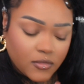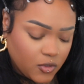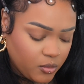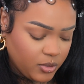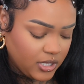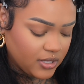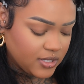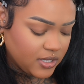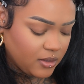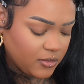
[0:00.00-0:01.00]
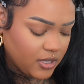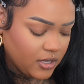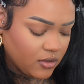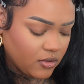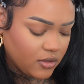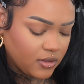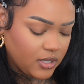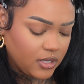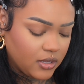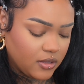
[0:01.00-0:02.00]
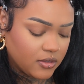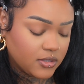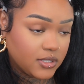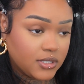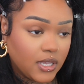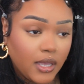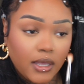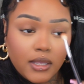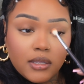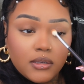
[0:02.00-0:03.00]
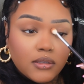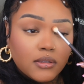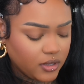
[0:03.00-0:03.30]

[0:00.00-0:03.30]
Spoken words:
Repeat the same thing on the other side.